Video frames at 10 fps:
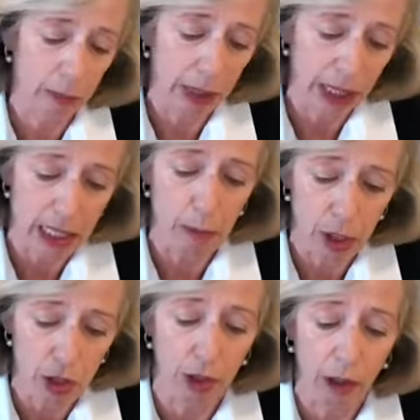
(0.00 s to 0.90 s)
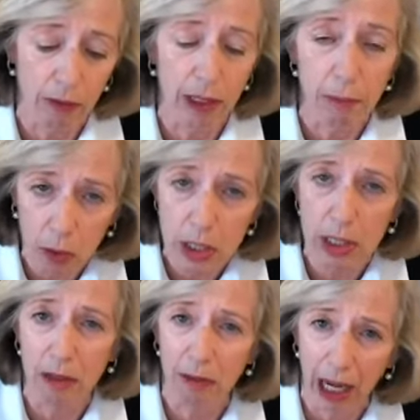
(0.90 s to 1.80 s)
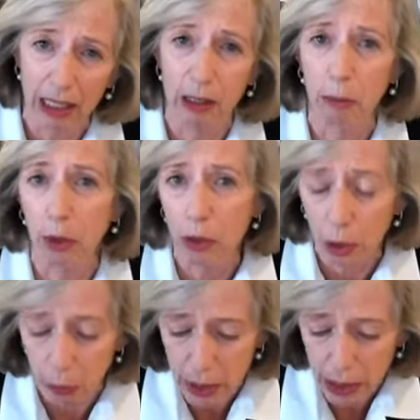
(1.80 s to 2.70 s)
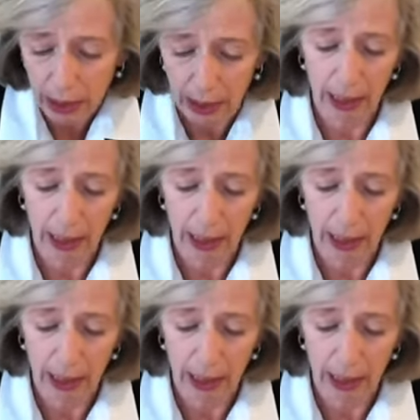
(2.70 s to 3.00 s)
participation of the most vulnerable groups.